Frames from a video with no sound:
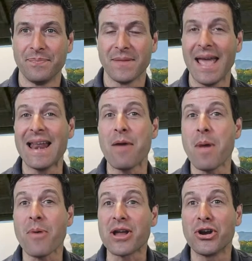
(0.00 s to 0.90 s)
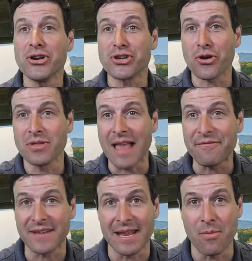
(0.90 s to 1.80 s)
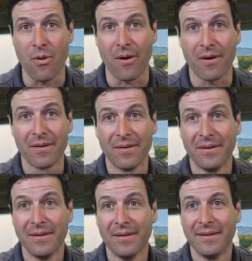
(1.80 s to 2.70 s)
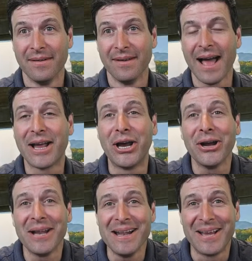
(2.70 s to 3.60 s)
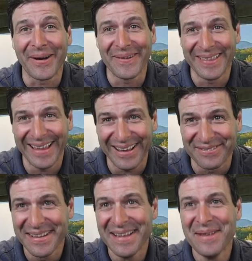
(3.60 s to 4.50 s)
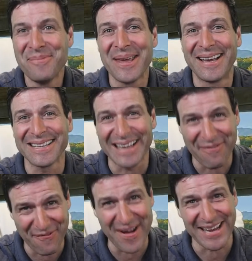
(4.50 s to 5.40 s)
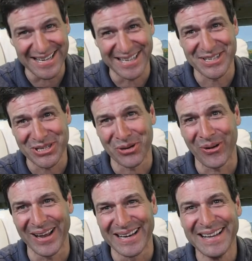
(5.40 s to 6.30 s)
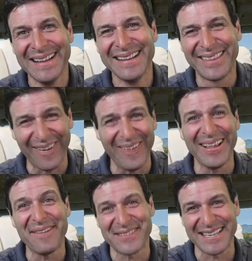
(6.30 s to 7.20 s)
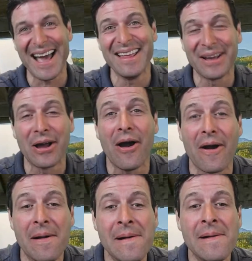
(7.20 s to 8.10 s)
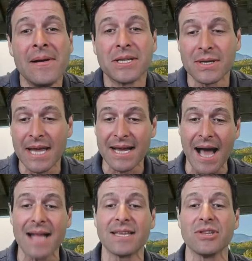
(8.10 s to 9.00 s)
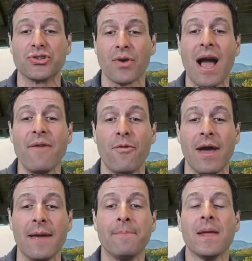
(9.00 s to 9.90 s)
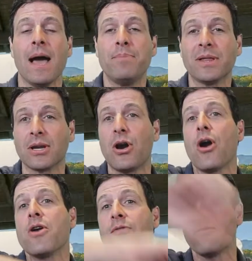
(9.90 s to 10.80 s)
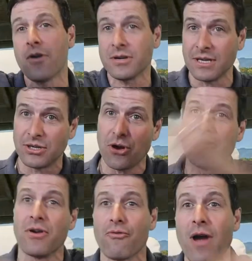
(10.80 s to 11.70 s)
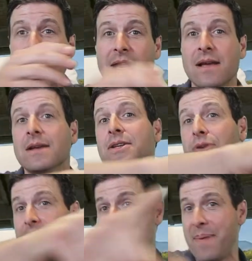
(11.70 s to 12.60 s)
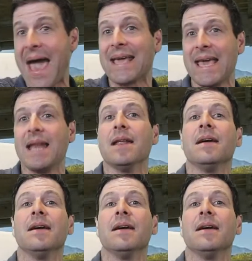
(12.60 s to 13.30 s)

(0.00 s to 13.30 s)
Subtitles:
and I remember I couldn't turn left anymore. I couldn't turn left because I freaking destroyed the whole left side of the car. So as I got to the driveway, I put the car in reverse and turned it right so I could back in.